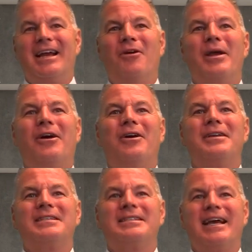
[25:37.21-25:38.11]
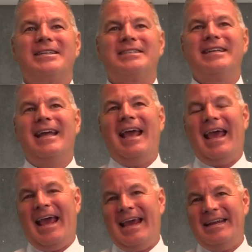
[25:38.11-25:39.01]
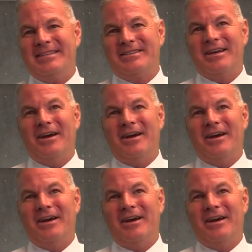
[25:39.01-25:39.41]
Going on to Section 8,